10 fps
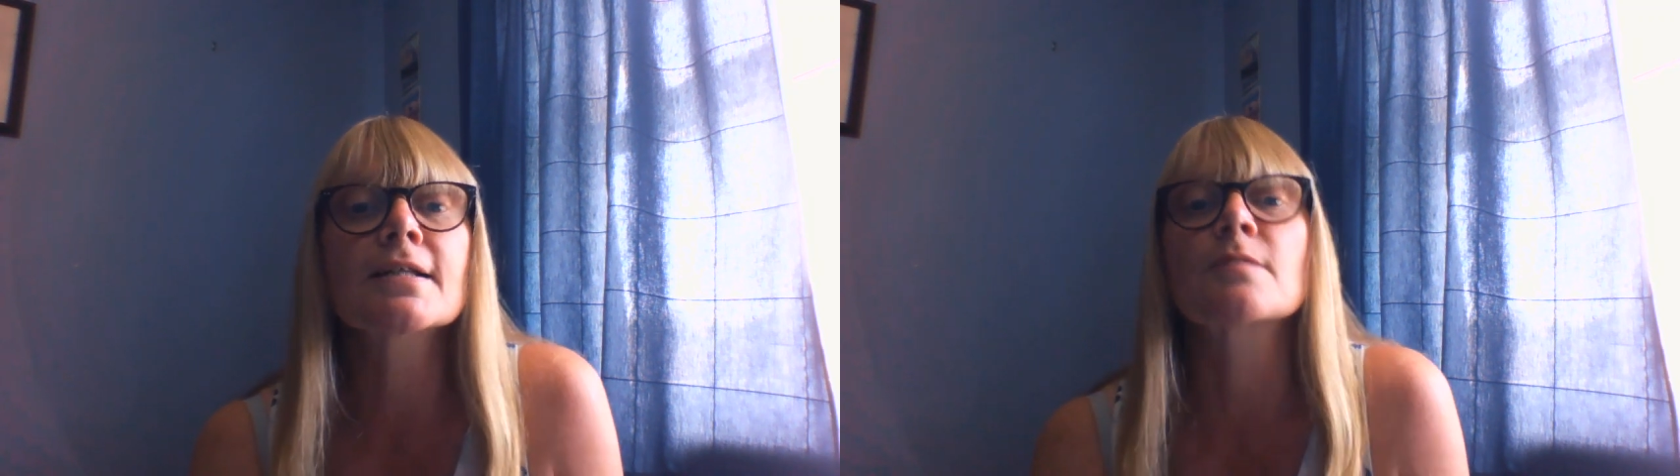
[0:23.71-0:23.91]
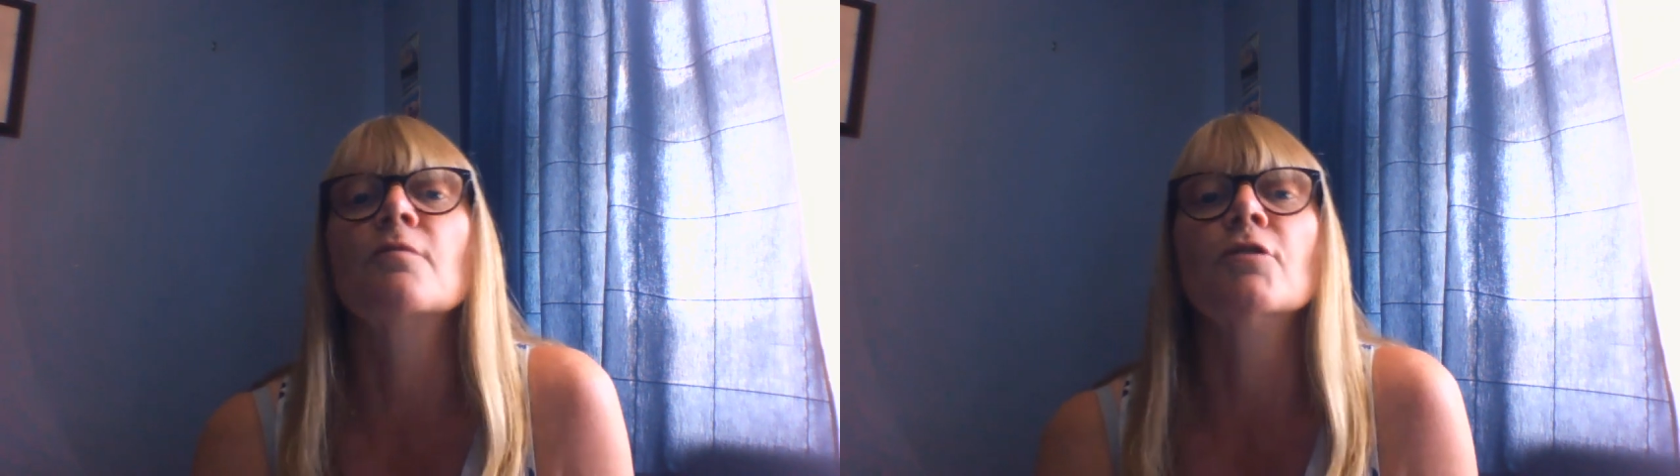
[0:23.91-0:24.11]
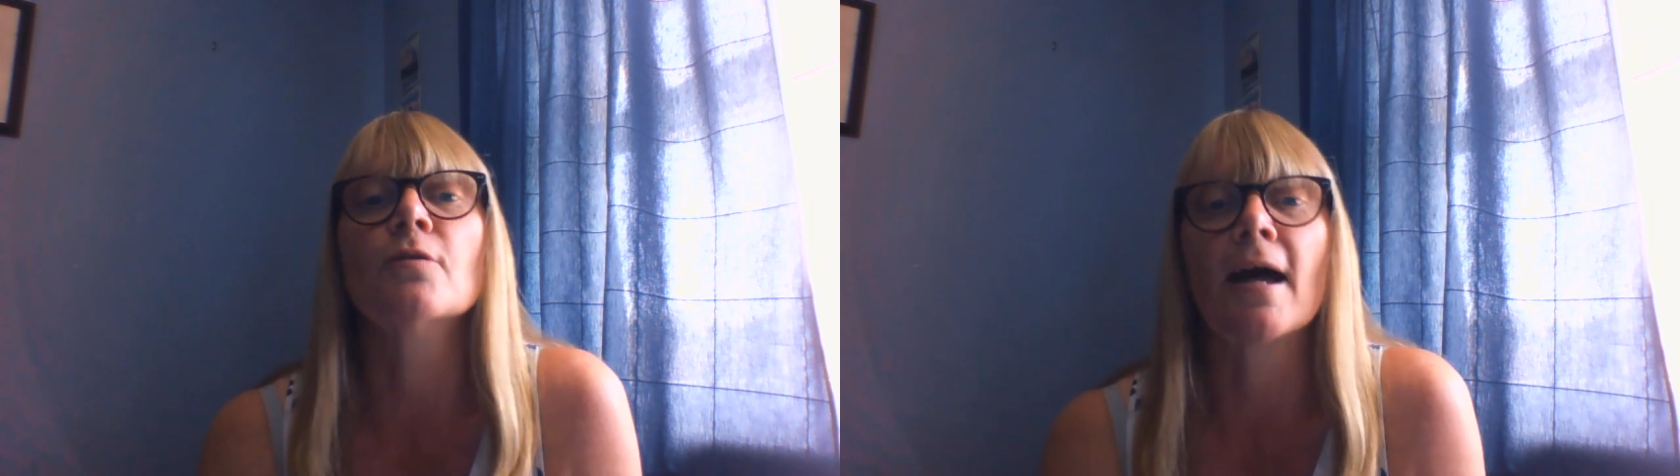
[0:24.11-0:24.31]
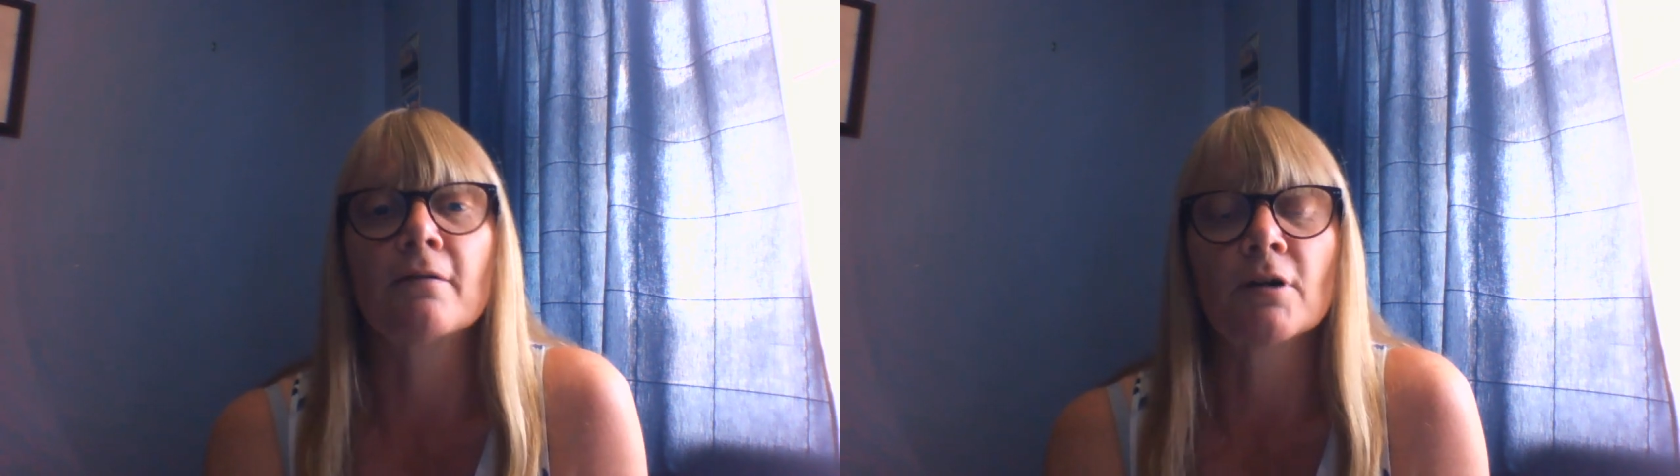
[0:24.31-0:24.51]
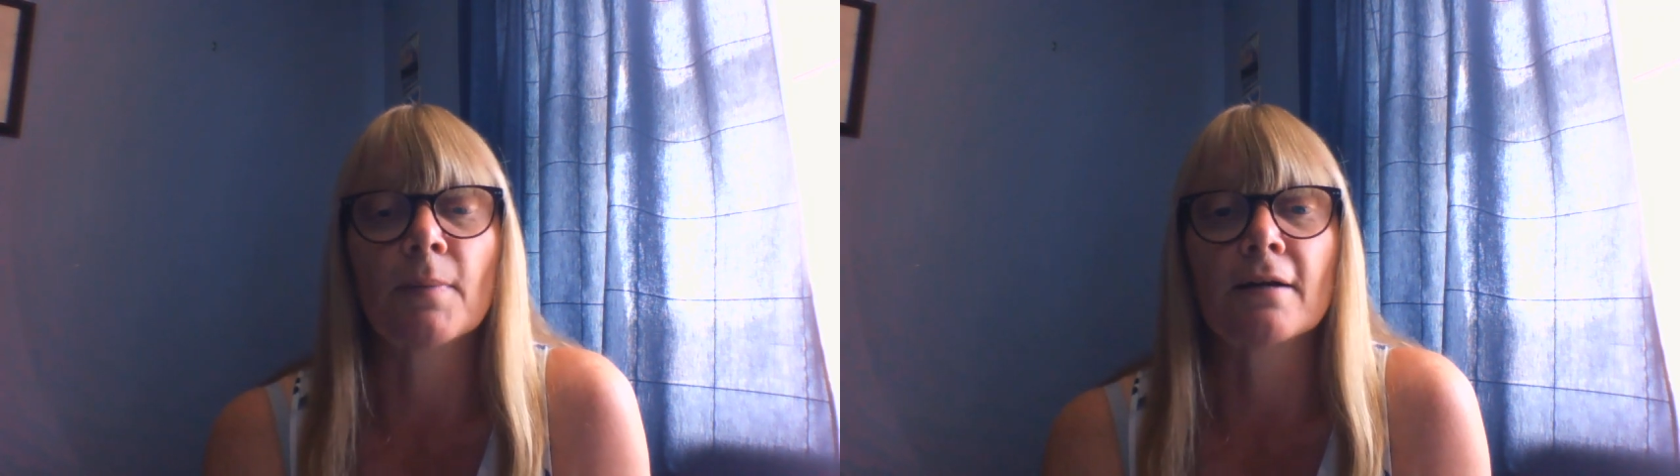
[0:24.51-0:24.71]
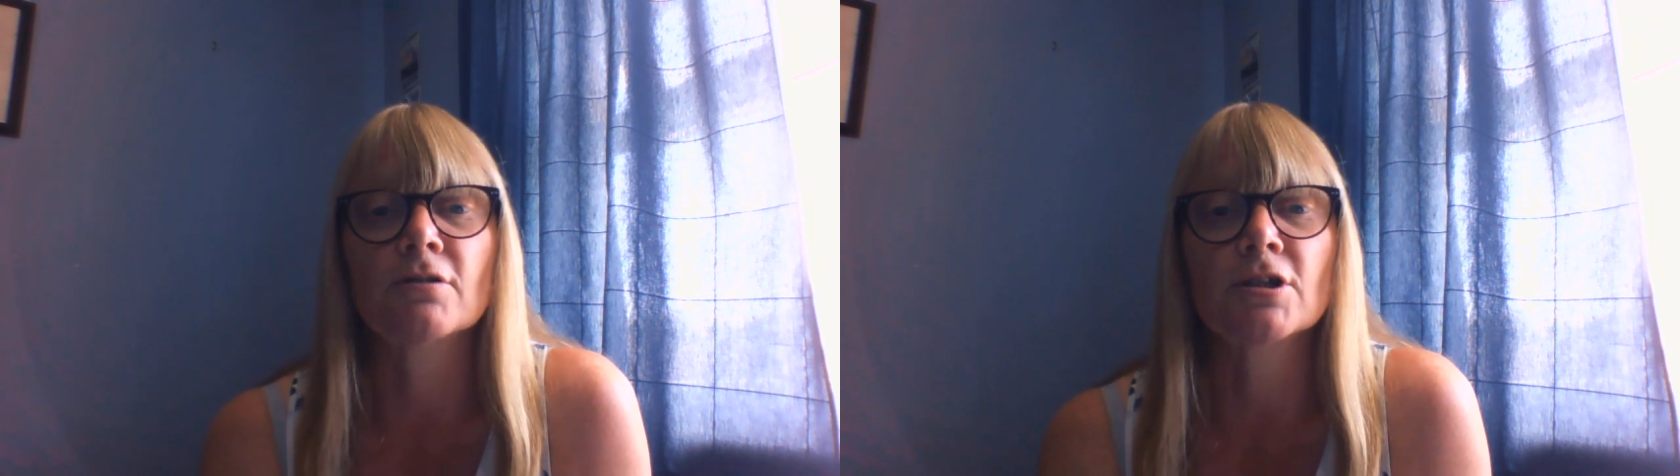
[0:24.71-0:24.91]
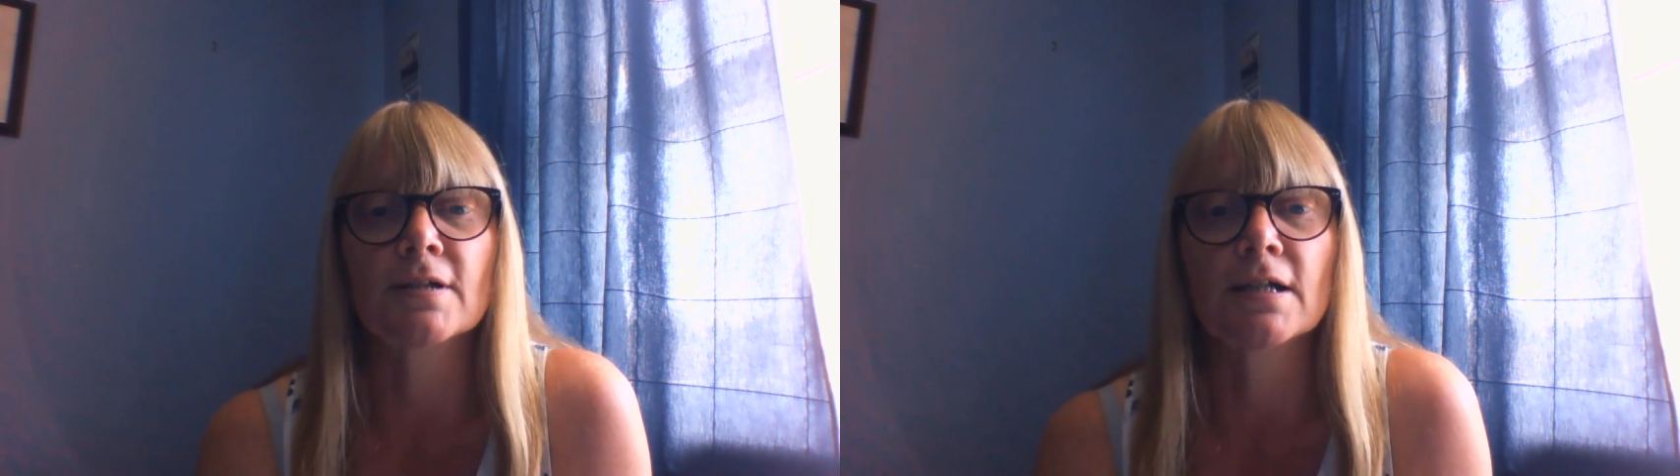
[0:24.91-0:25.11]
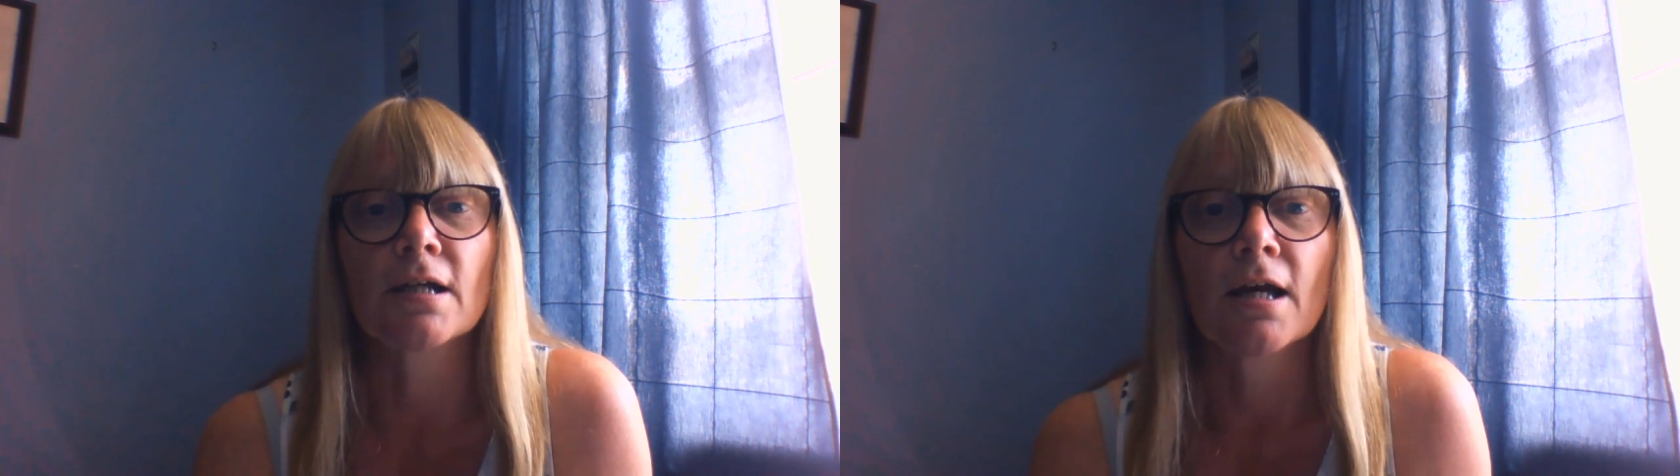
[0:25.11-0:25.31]
some of you out and about
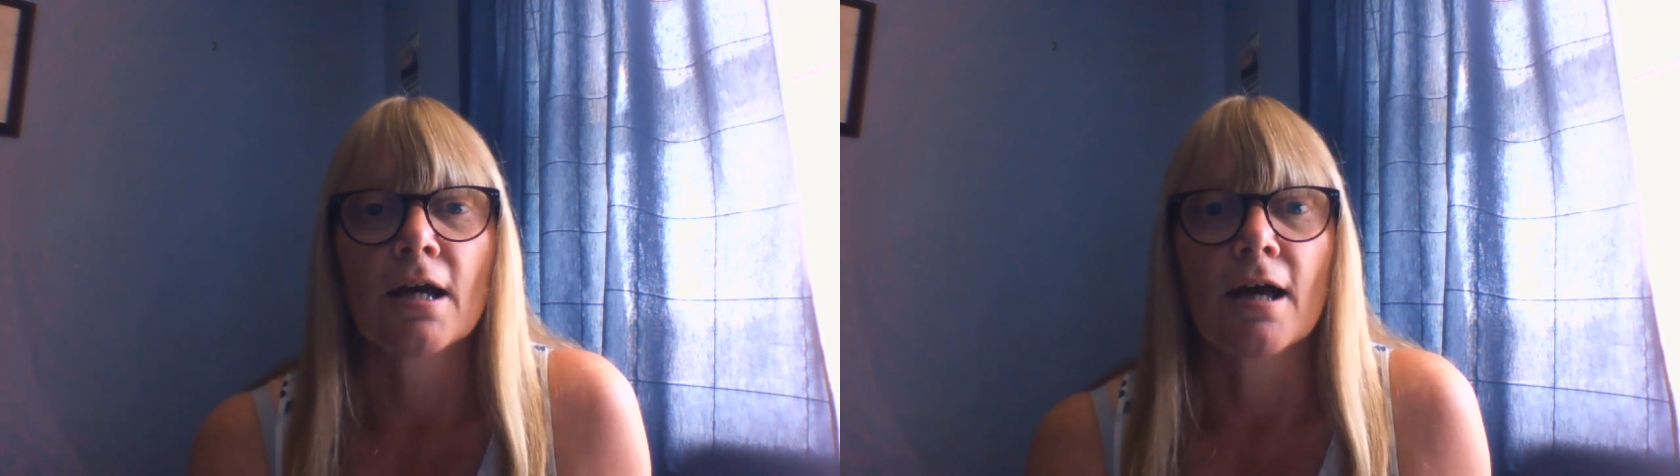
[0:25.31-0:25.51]
doing,